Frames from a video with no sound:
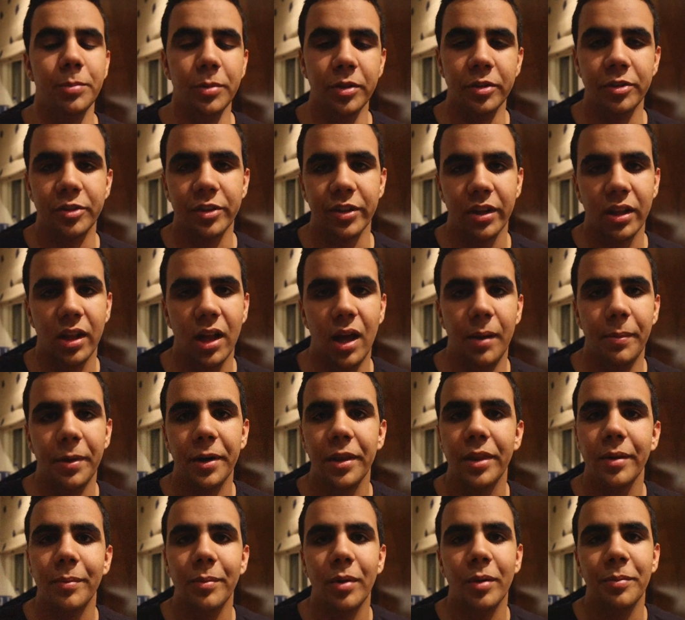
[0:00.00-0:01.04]
music climate
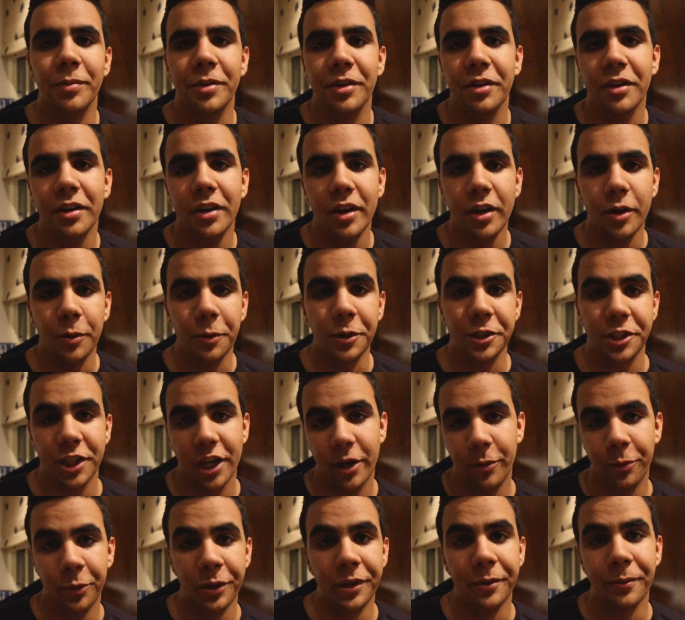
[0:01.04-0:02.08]
at the moment, which I
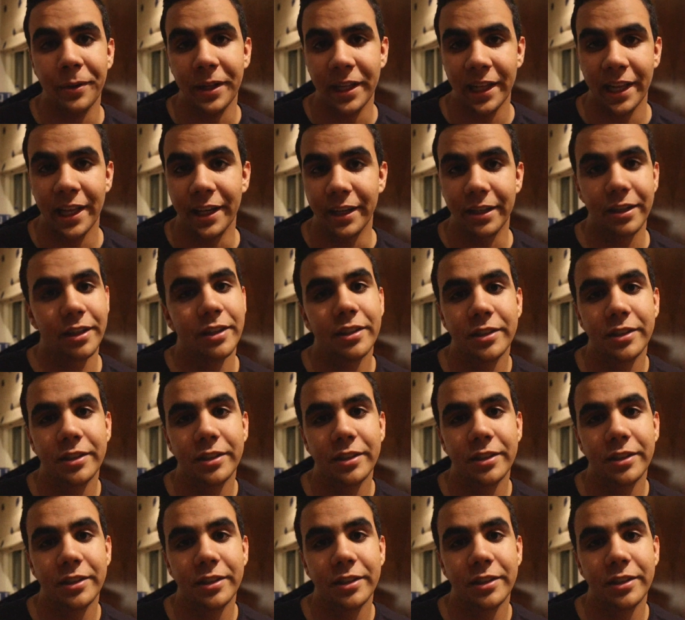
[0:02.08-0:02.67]
really, really like.